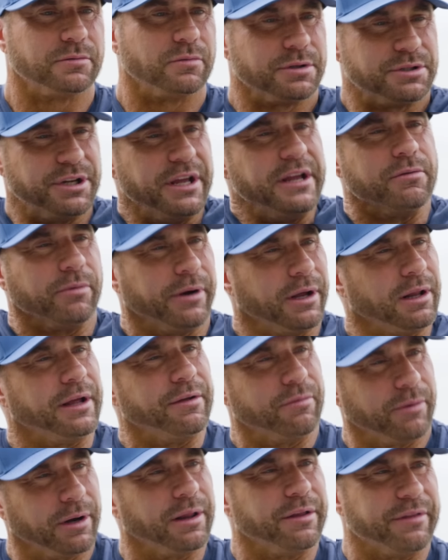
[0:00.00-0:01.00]
So long Dean, story really,
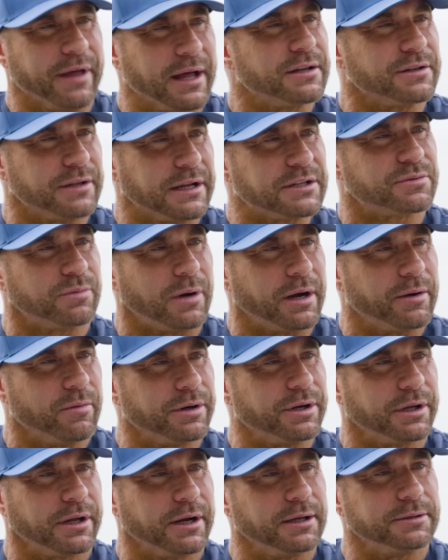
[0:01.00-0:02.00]
short, really, that, that's true why
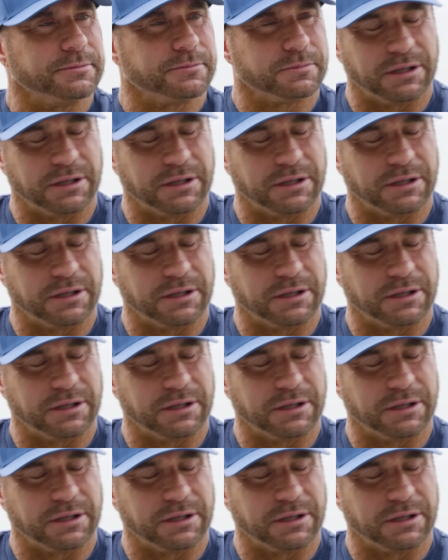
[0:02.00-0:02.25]
story. Wow.